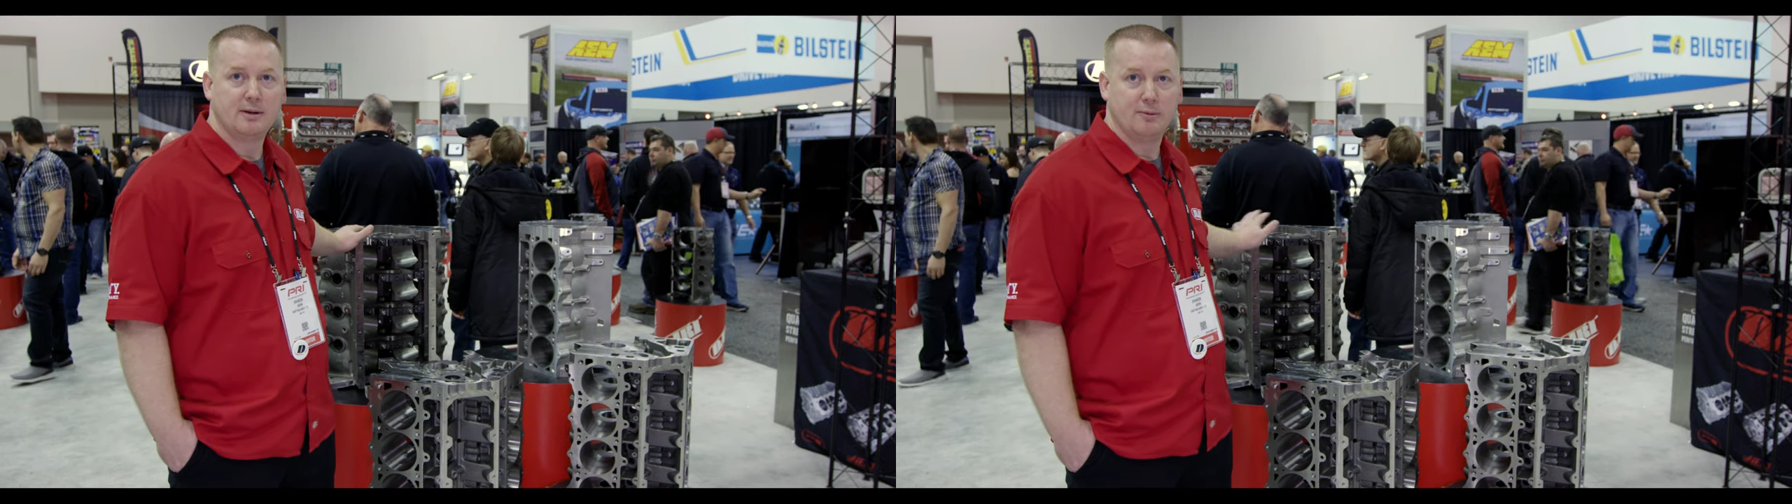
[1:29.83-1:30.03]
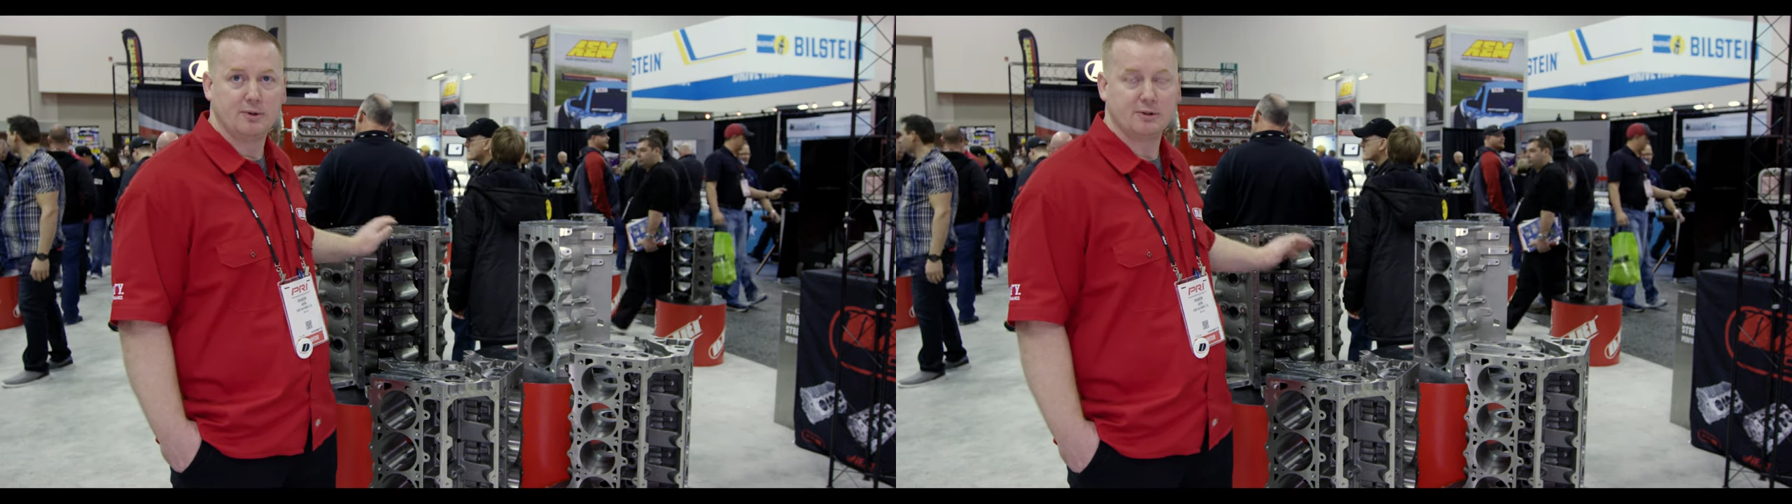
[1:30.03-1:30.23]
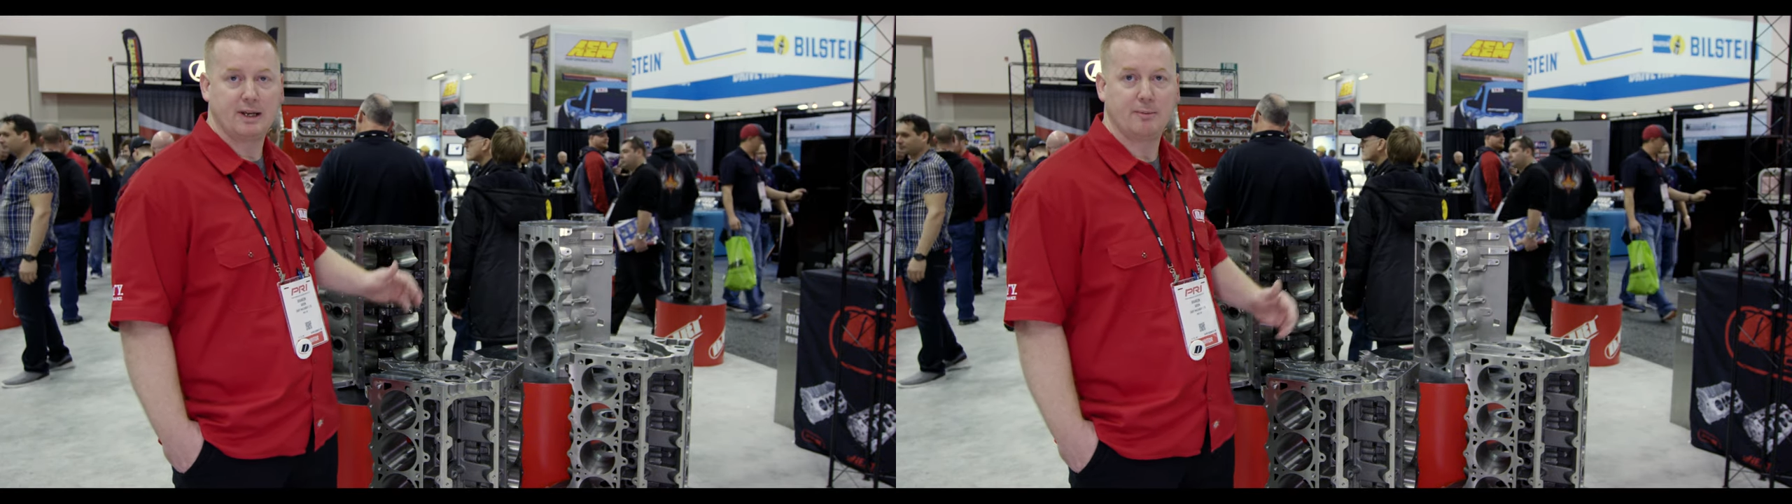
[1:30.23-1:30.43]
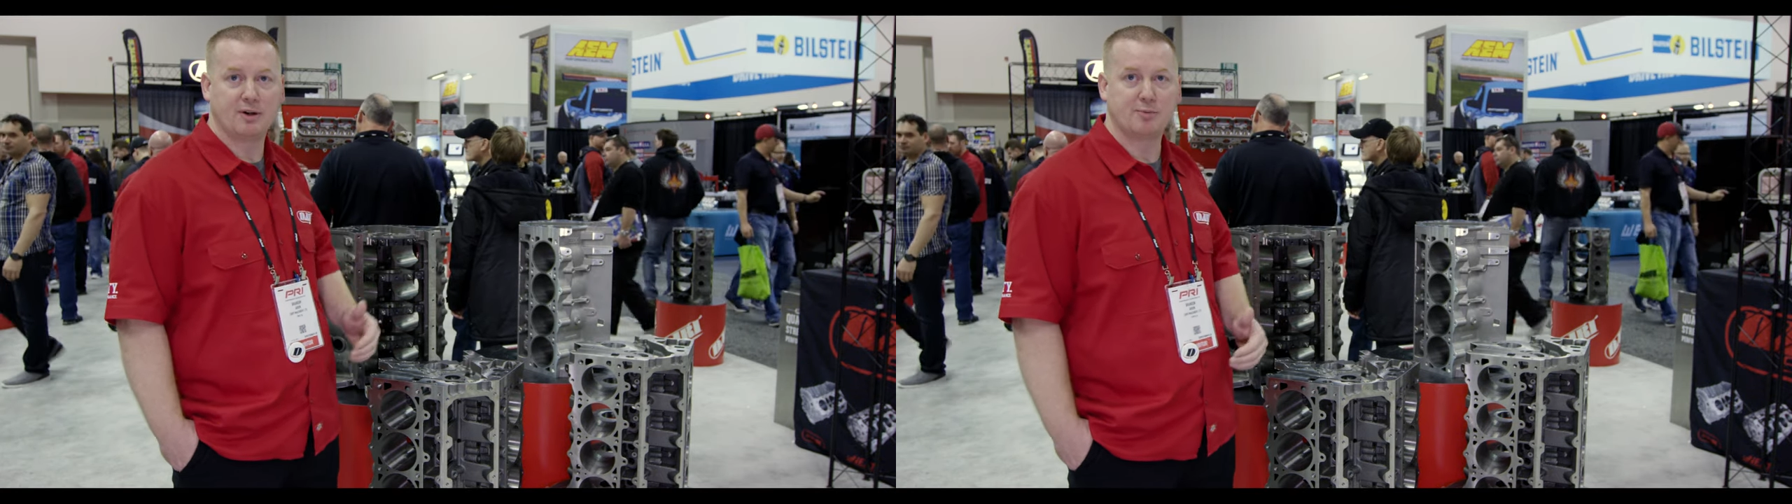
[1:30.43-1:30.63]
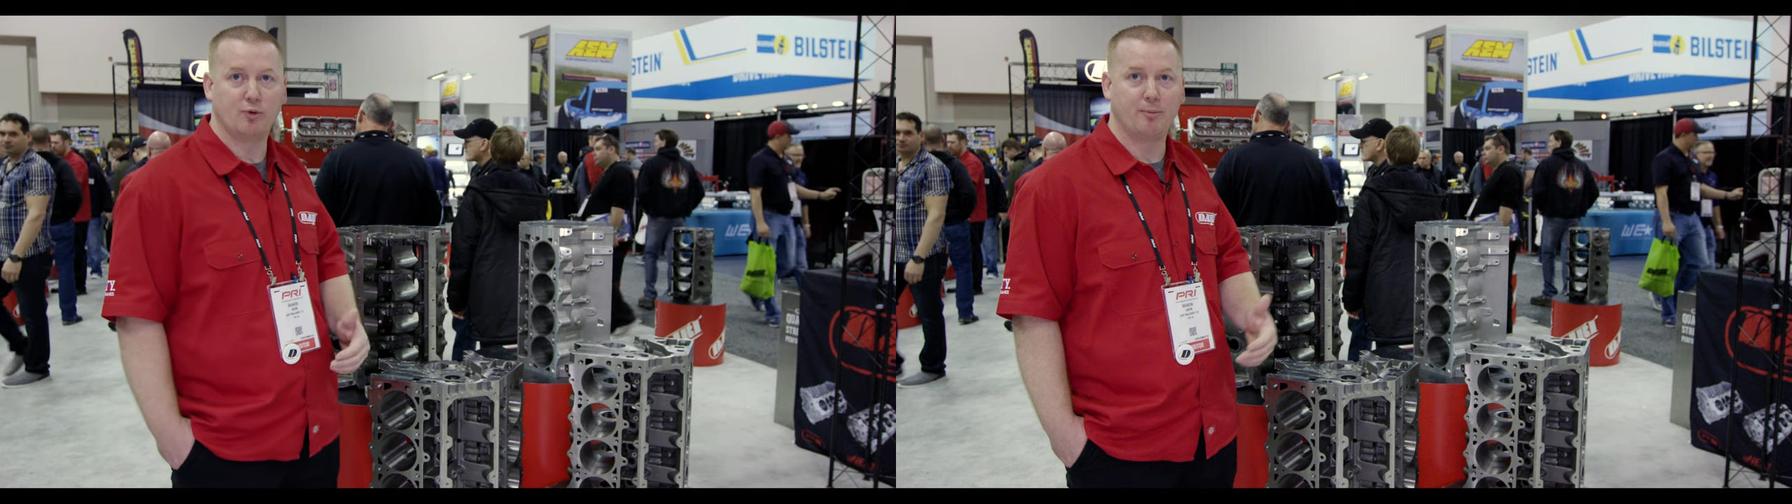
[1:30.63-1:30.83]
which will take
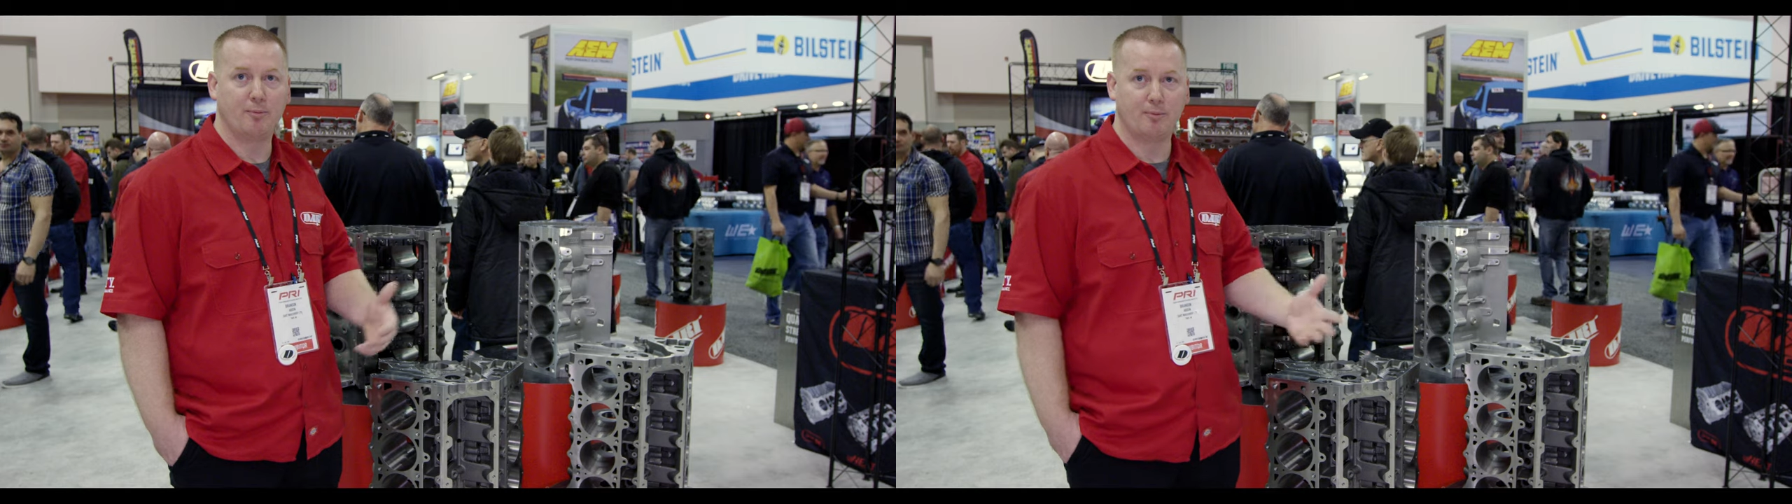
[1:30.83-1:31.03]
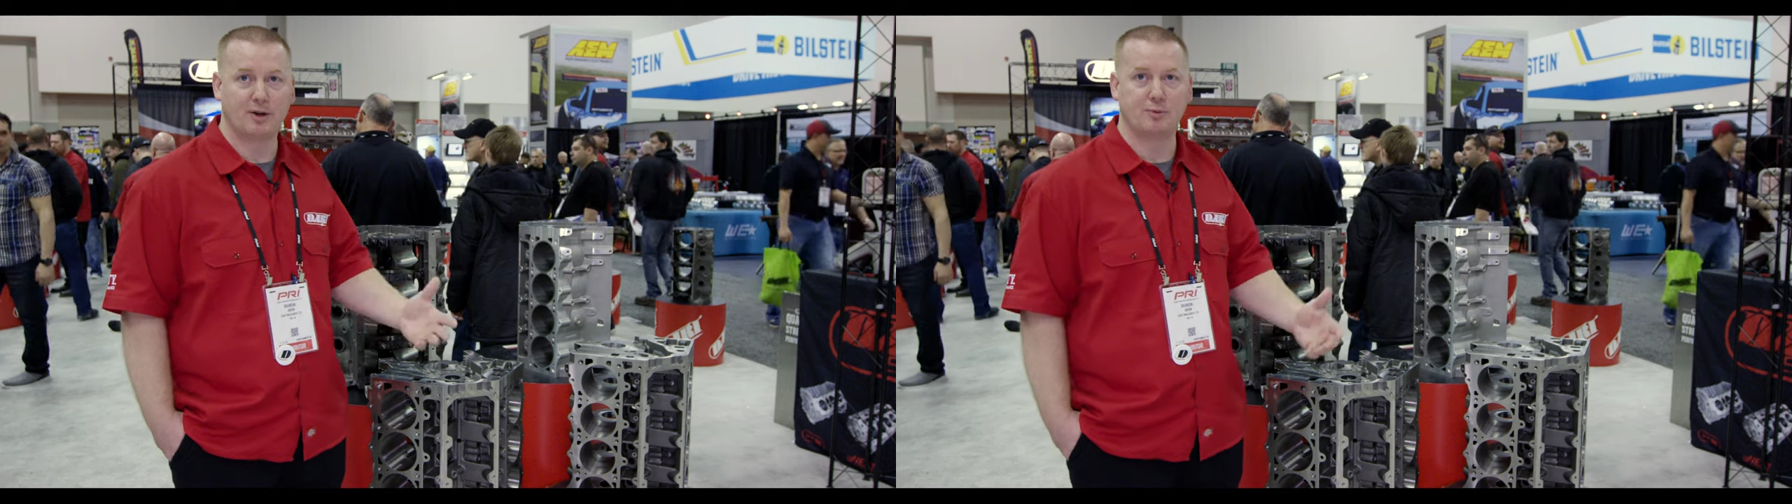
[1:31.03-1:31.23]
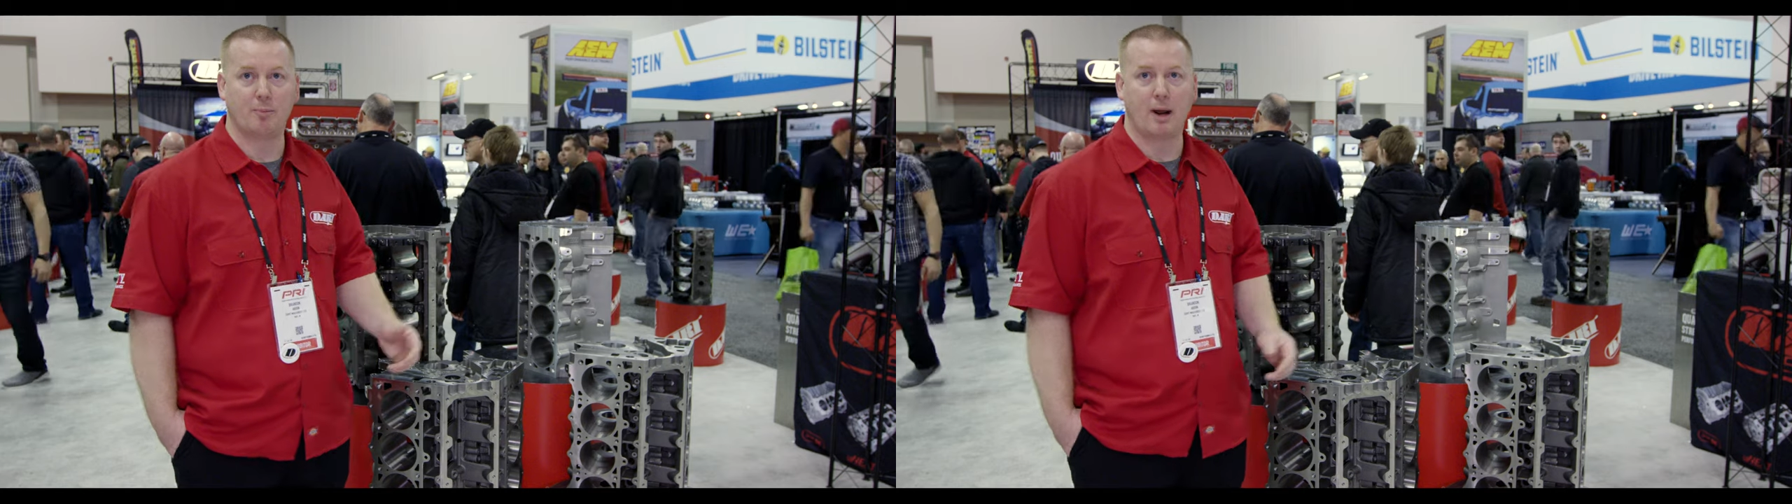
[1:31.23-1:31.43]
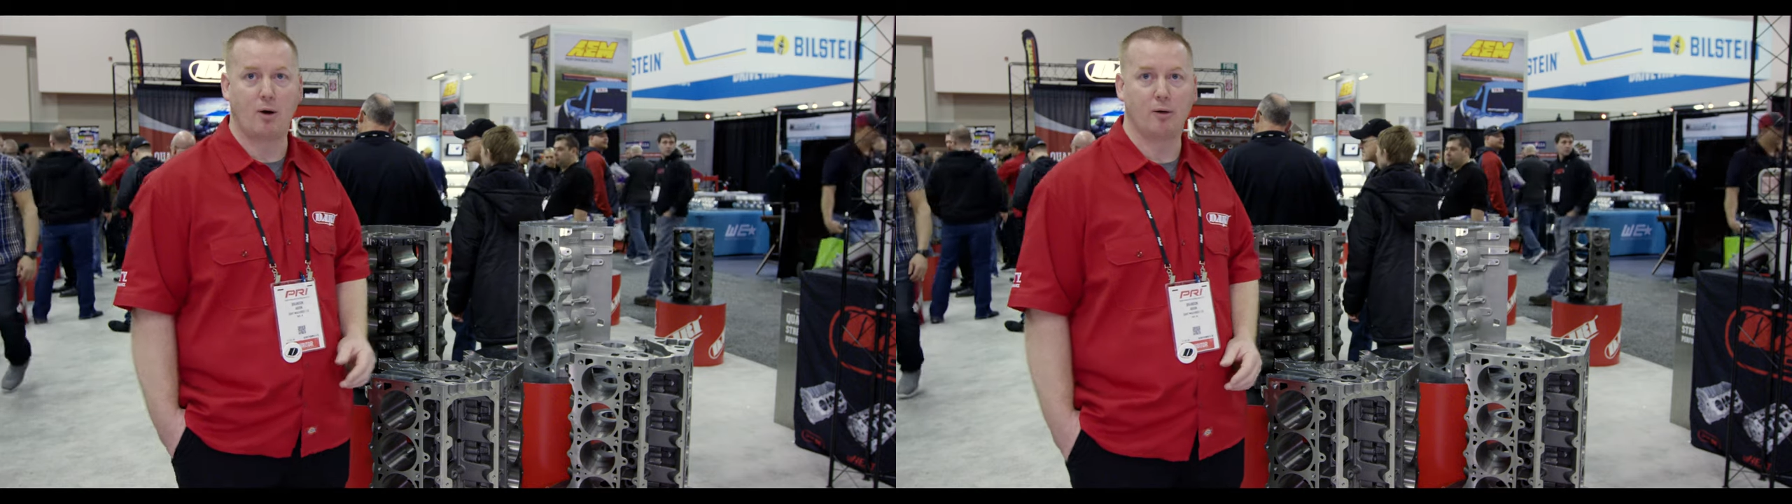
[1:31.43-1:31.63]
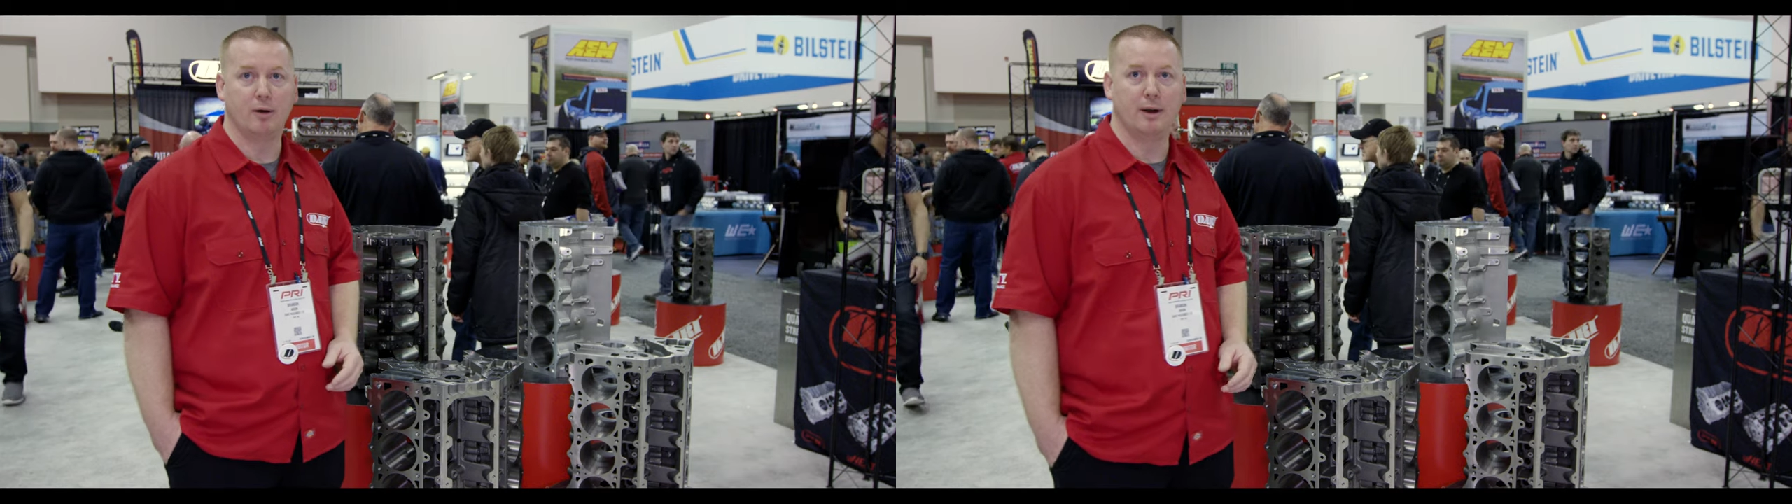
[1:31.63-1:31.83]
much more power